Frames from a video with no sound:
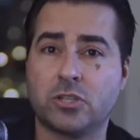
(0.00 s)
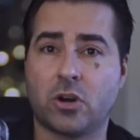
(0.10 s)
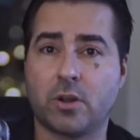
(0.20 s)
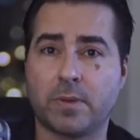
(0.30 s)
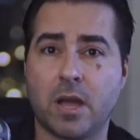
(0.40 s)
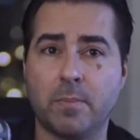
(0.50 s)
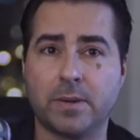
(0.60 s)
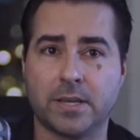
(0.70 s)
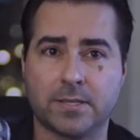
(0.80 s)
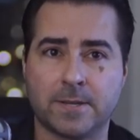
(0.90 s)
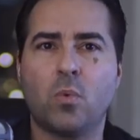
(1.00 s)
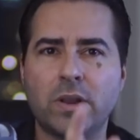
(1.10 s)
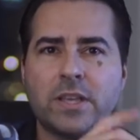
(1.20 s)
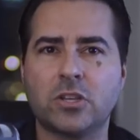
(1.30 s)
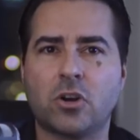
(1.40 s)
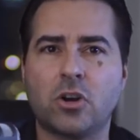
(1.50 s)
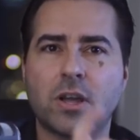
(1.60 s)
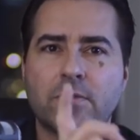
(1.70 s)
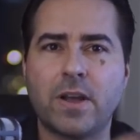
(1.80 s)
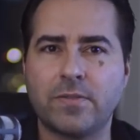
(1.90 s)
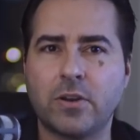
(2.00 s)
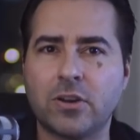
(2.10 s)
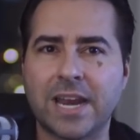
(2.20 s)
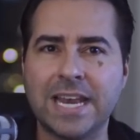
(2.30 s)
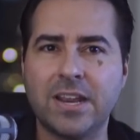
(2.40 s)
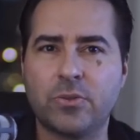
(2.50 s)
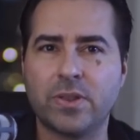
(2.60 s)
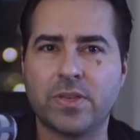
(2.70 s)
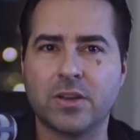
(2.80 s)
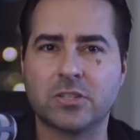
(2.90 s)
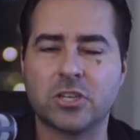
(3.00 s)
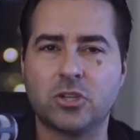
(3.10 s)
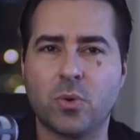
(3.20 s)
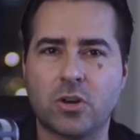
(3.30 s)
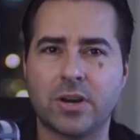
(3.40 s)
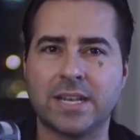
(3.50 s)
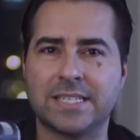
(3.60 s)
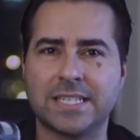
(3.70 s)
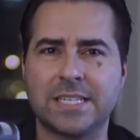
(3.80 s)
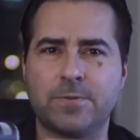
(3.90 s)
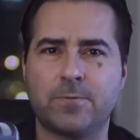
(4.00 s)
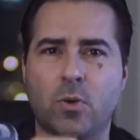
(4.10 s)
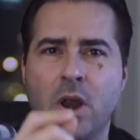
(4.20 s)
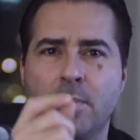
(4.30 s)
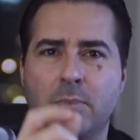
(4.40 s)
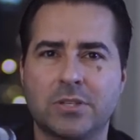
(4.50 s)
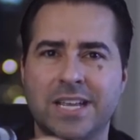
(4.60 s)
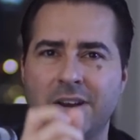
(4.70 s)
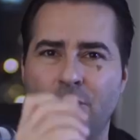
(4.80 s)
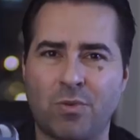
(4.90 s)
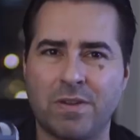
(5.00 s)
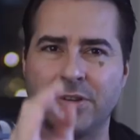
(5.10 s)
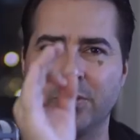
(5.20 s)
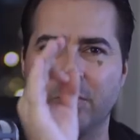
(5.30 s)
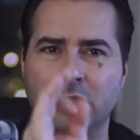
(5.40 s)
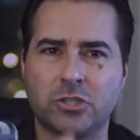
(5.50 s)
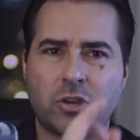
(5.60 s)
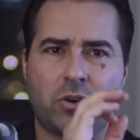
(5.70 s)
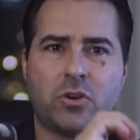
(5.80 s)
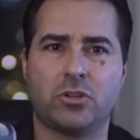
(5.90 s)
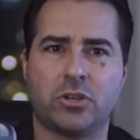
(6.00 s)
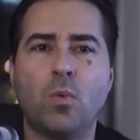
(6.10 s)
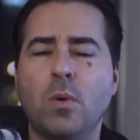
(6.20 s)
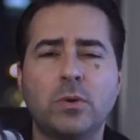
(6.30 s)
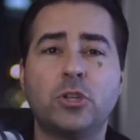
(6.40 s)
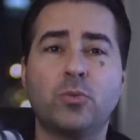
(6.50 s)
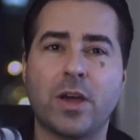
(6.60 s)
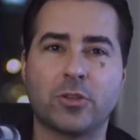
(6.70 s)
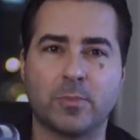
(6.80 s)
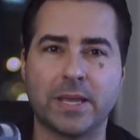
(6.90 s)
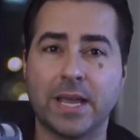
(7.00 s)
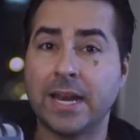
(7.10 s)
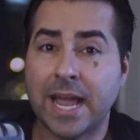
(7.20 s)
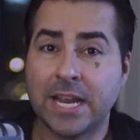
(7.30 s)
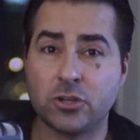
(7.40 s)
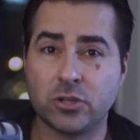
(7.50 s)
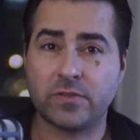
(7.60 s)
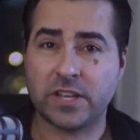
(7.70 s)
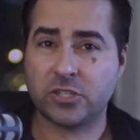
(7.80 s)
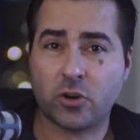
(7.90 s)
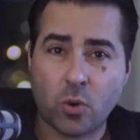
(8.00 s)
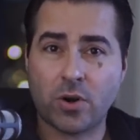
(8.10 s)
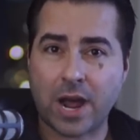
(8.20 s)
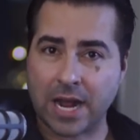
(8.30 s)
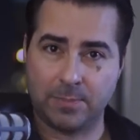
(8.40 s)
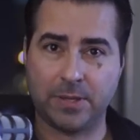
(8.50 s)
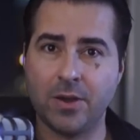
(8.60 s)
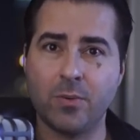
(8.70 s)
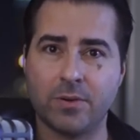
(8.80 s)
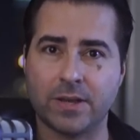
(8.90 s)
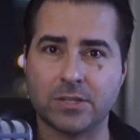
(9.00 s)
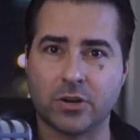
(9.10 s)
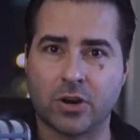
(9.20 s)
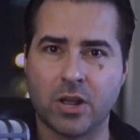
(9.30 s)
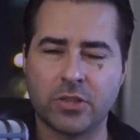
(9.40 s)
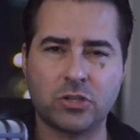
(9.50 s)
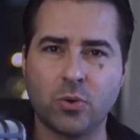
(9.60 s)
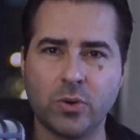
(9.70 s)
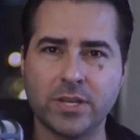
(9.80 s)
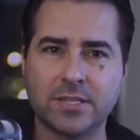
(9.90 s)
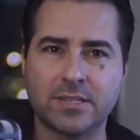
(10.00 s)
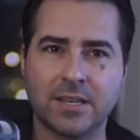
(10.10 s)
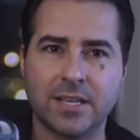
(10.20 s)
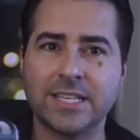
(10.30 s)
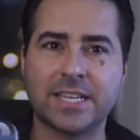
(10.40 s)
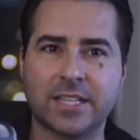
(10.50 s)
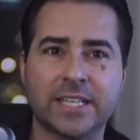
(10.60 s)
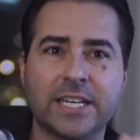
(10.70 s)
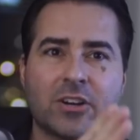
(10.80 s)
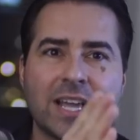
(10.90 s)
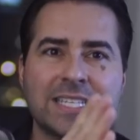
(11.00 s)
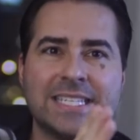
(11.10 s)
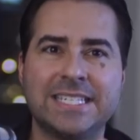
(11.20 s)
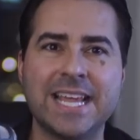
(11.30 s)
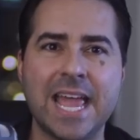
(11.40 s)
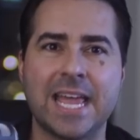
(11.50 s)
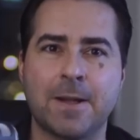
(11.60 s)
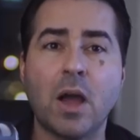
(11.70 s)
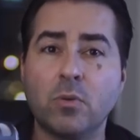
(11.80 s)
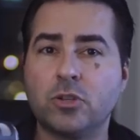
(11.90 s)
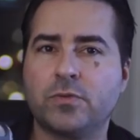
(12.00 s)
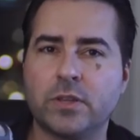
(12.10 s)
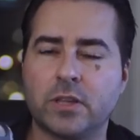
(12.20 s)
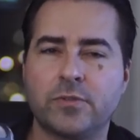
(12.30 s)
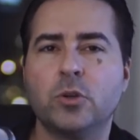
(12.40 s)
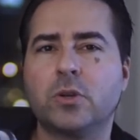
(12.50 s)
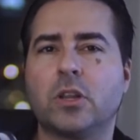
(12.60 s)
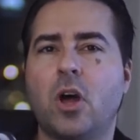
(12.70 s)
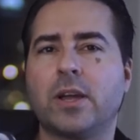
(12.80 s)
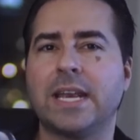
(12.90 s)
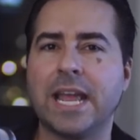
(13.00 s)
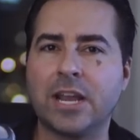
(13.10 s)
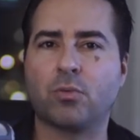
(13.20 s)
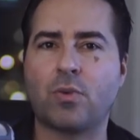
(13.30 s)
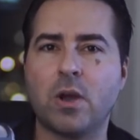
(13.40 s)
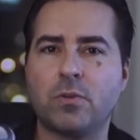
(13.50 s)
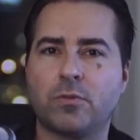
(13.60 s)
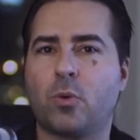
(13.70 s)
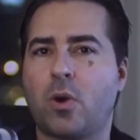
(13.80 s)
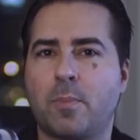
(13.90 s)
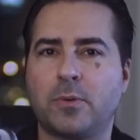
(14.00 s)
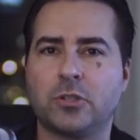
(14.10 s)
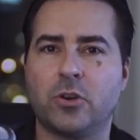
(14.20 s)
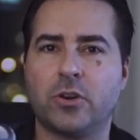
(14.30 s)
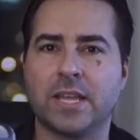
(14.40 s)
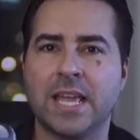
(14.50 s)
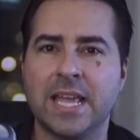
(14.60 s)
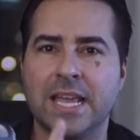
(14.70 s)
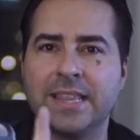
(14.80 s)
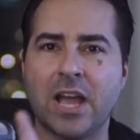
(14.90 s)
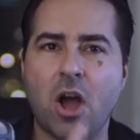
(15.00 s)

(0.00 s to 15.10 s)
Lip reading: startup companies. One of these earned 583,264% revenue surge. What would you rather be, an angel investor or an IPO investor? The choice is clear as day. How feel if you could lock in a ground floor opportunity in the